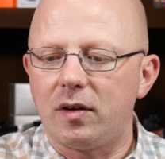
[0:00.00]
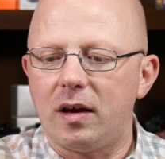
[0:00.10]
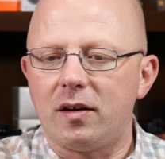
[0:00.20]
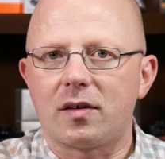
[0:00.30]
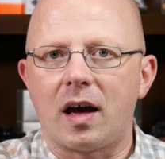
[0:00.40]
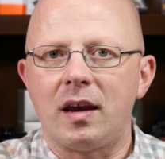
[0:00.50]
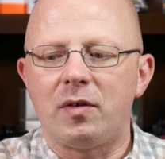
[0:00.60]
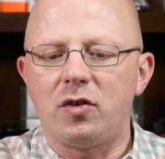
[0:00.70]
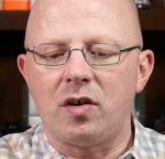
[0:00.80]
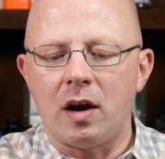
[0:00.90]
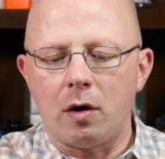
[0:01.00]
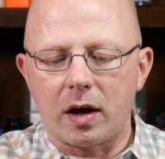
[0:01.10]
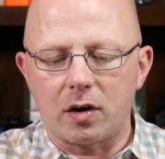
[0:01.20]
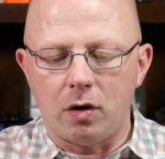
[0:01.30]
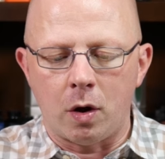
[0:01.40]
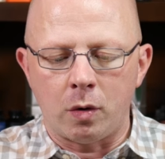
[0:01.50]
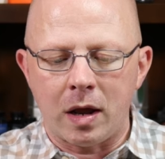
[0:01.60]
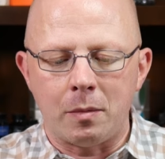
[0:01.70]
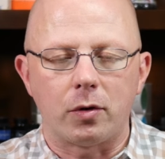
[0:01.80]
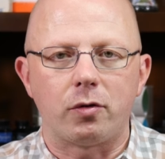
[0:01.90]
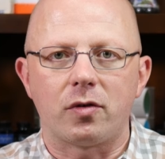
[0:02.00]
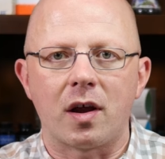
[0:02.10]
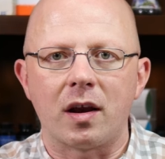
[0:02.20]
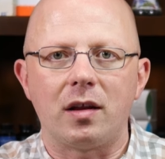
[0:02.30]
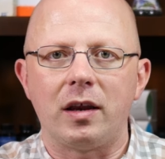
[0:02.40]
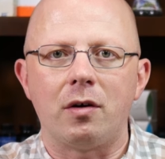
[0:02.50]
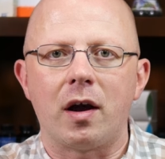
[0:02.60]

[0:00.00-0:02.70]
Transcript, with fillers: It is kind of a generic no name ultrasonic cleaner.